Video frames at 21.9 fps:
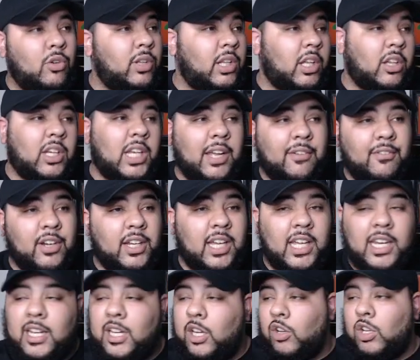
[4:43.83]
They'll never
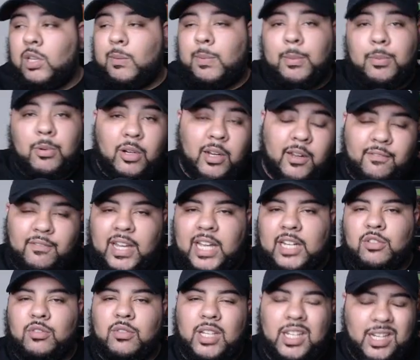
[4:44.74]
get it. Only people
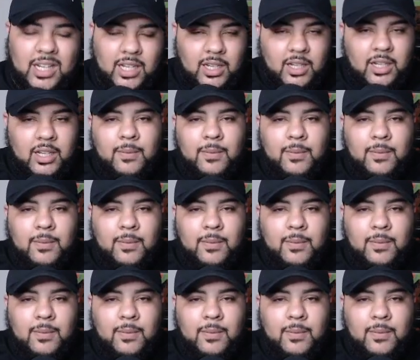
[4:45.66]
unvax will get it.